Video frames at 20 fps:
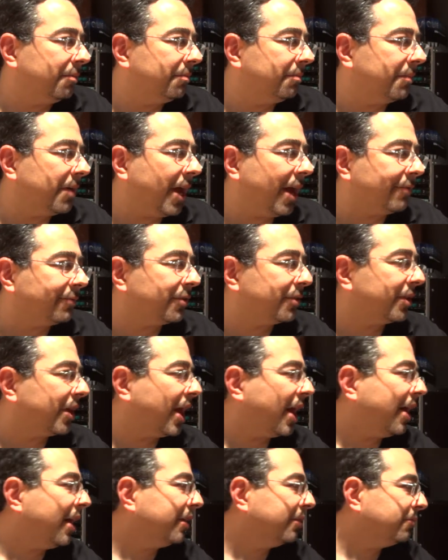After
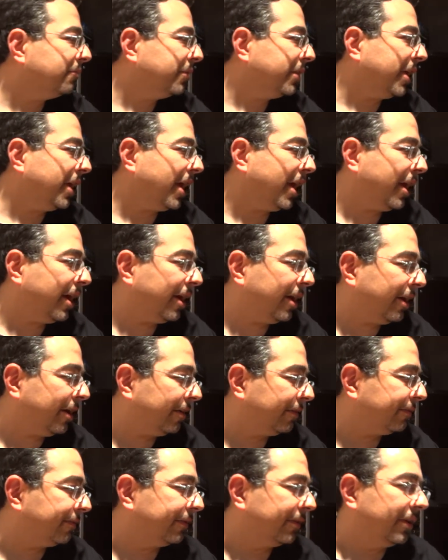that, we
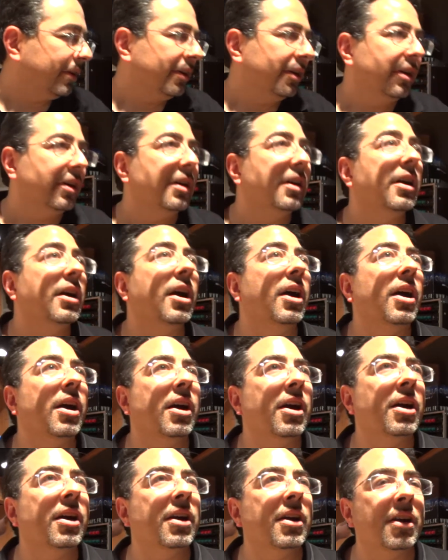have
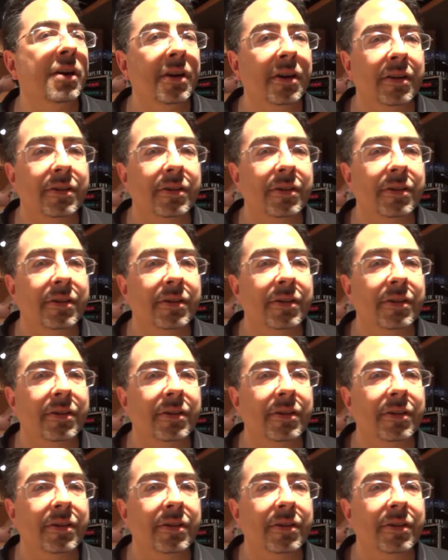our